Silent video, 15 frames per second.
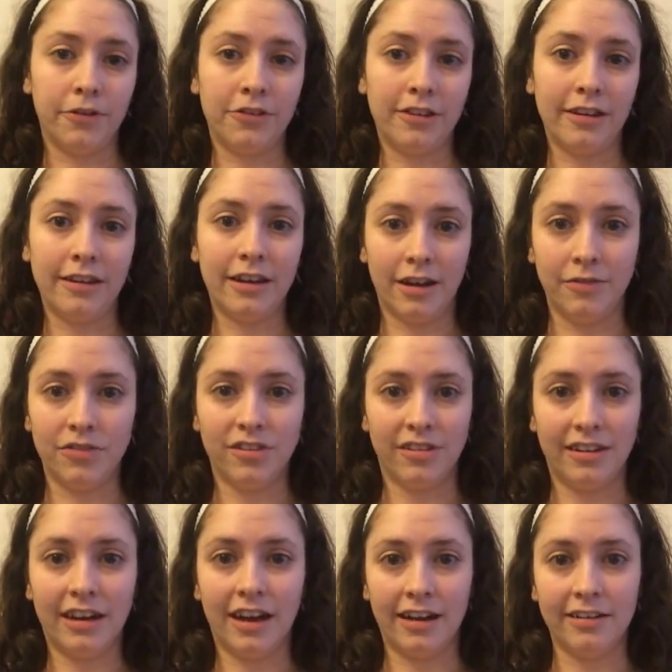person comes
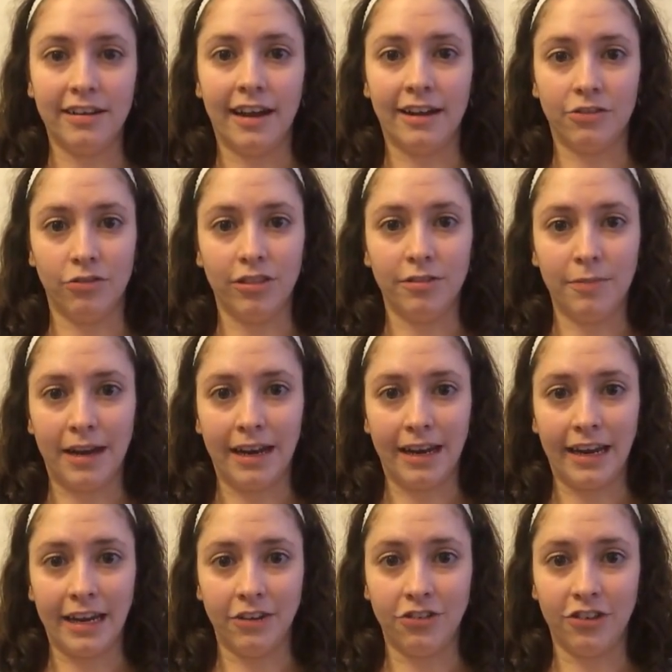into contact with the
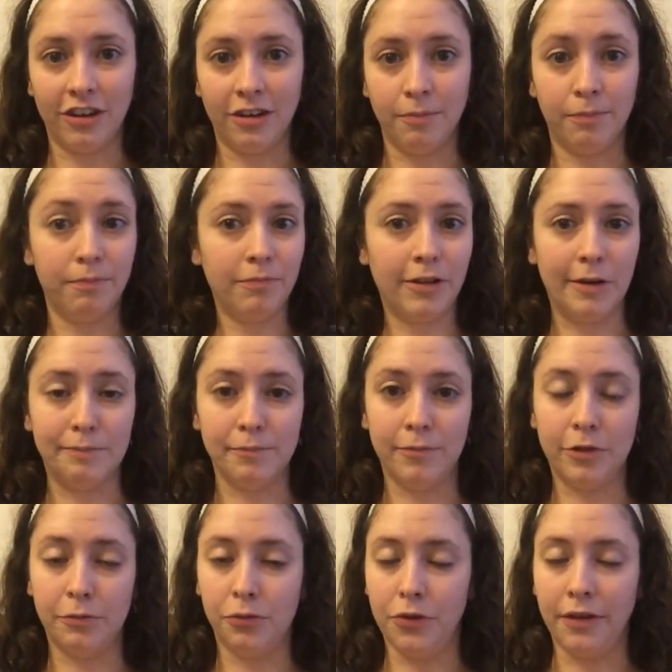medication
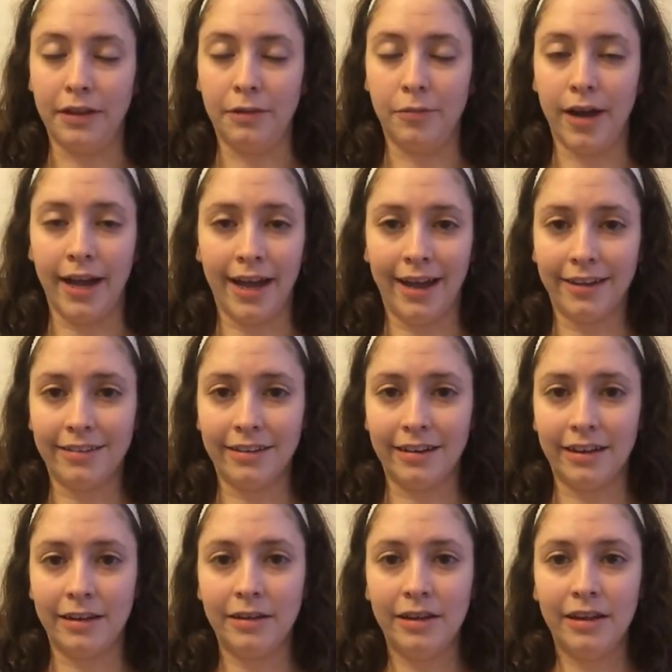completely by
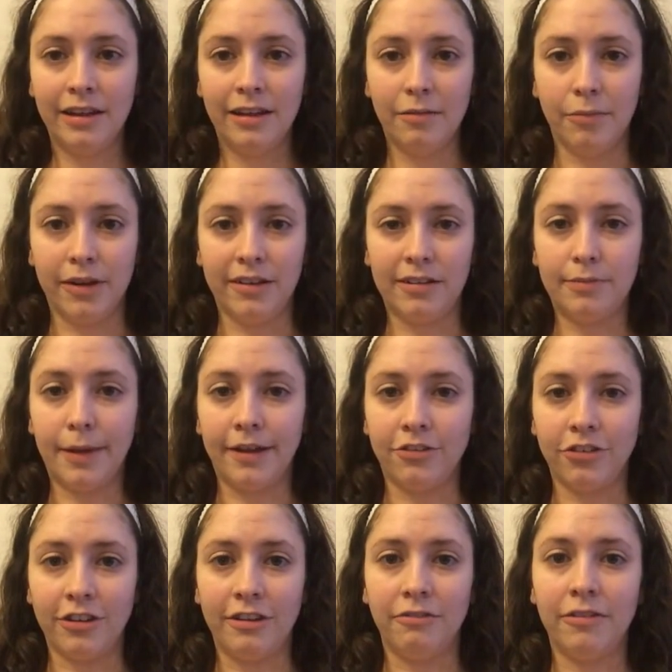accident, but
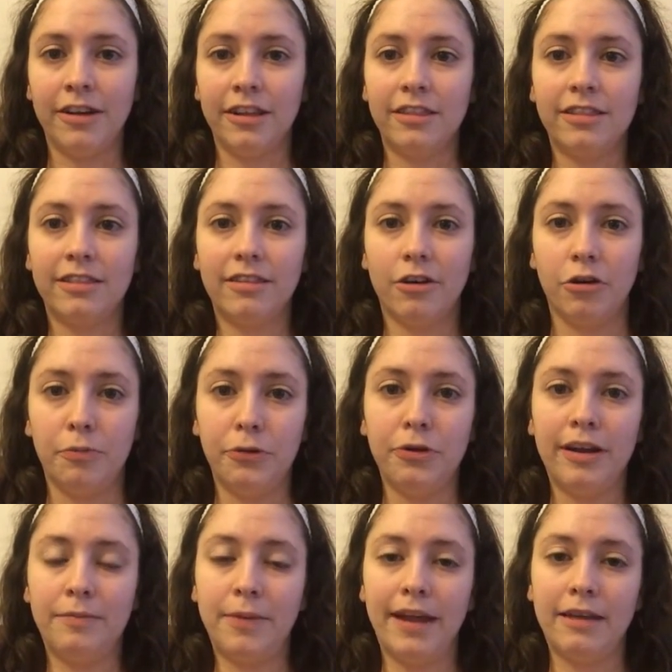especially with
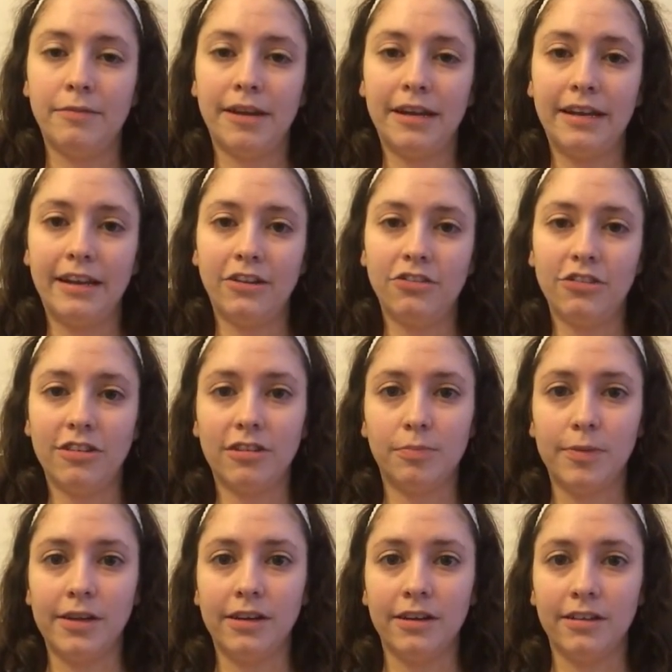opioid pain
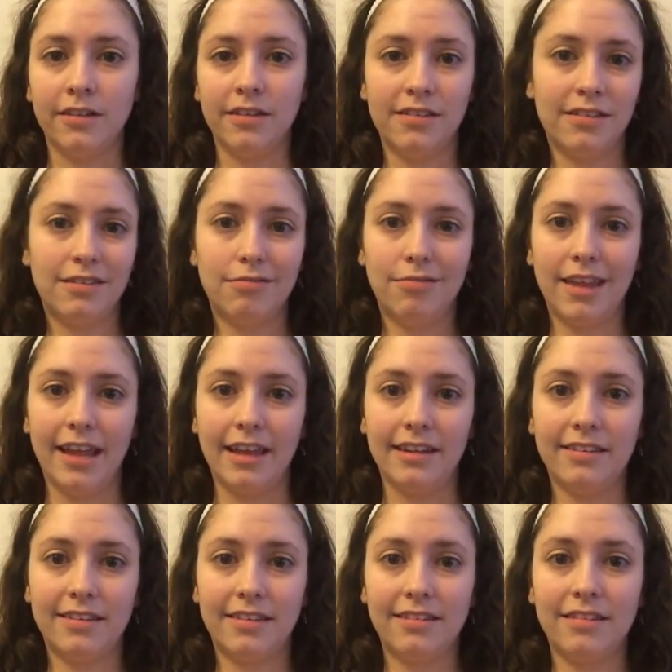medications, because
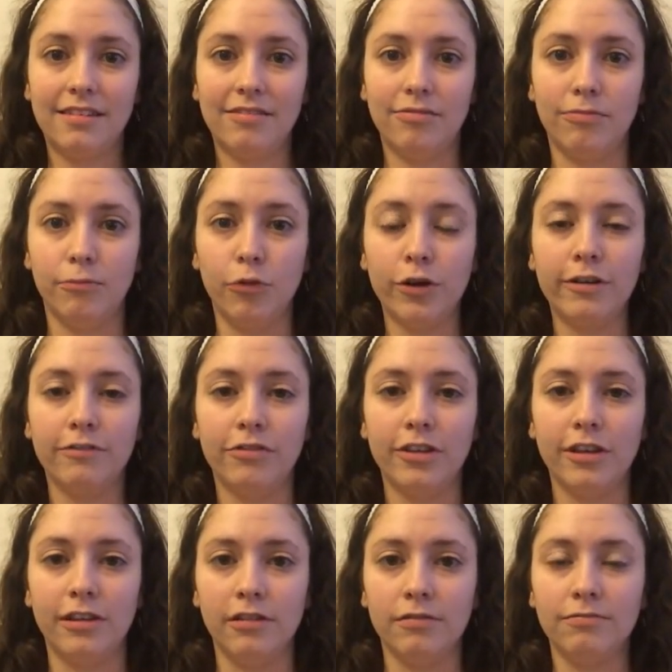it's one of
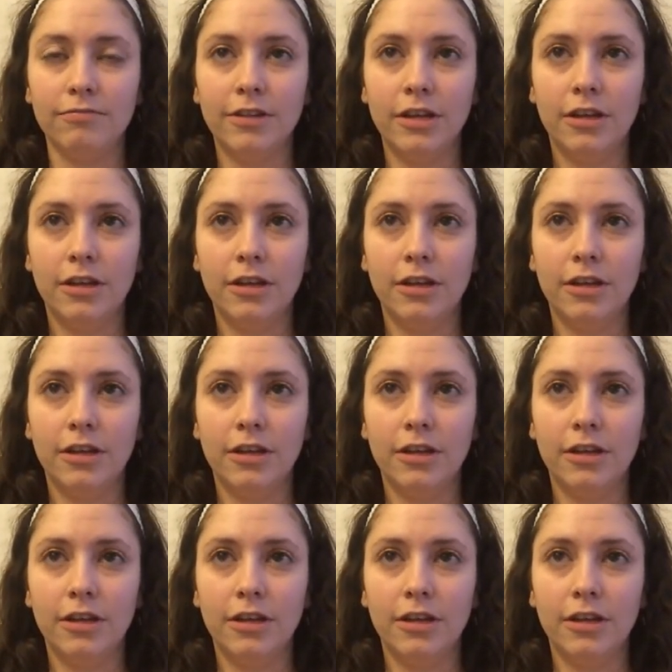the